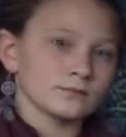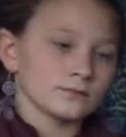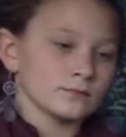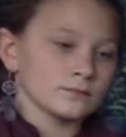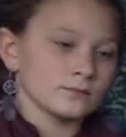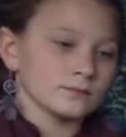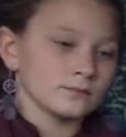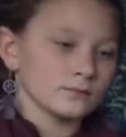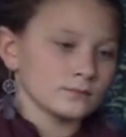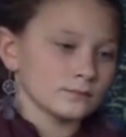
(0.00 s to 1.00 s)

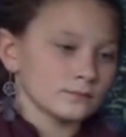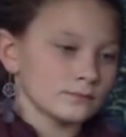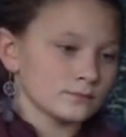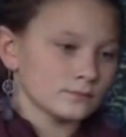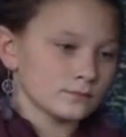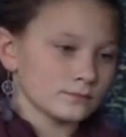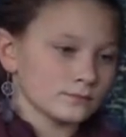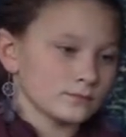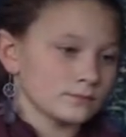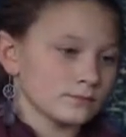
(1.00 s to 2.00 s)

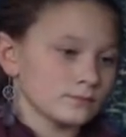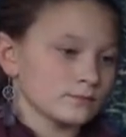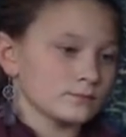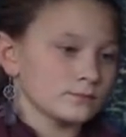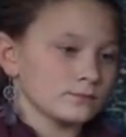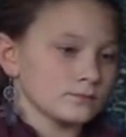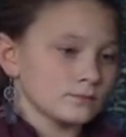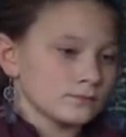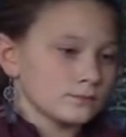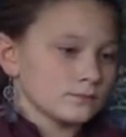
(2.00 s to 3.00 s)

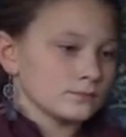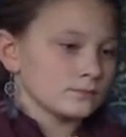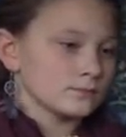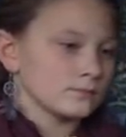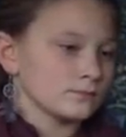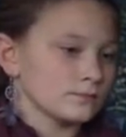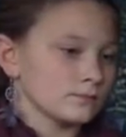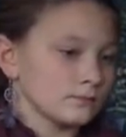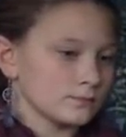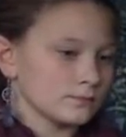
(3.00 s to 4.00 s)

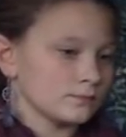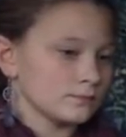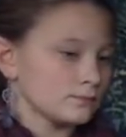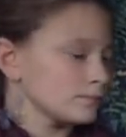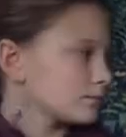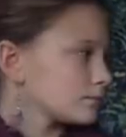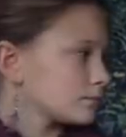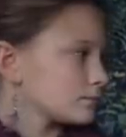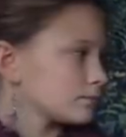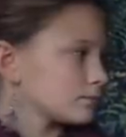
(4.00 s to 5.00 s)

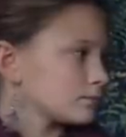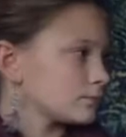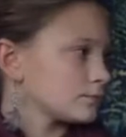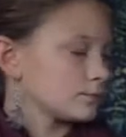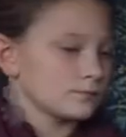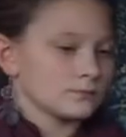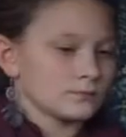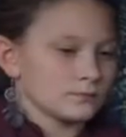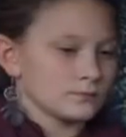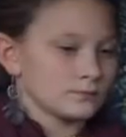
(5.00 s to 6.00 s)

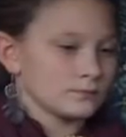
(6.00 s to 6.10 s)
(not speaking)